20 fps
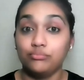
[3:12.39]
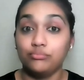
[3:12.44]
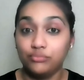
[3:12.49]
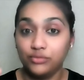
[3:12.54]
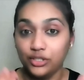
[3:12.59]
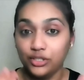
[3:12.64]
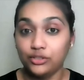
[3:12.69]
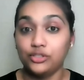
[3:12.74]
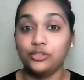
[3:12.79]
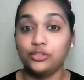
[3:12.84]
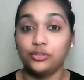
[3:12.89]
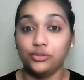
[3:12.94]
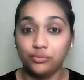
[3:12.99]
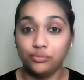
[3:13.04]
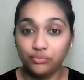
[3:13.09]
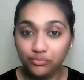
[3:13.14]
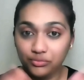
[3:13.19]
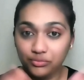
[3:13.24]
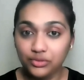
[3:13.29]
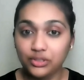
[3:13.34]
you to
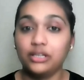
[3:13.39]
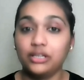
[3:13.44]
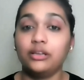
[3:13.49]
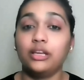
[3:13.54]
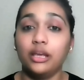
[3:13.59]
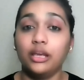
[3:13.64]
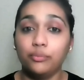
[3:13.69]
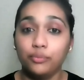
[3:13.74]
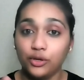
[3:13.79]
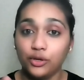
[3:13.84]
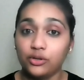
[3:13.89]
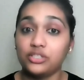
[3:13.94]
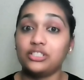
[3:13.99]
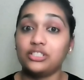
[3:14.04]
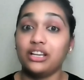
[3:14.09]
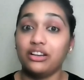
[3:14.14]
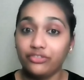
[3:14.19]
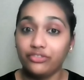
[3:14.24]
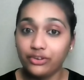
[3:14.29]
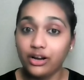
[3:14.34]
keep
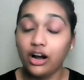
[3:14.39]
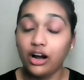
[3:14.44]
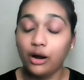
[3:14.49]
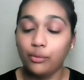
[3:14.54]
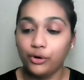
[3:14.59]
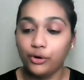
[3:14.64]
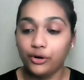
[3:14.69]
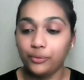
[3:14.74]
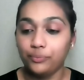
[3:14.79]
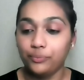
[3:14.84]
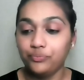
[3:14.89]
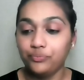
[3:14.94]
yourself calmer.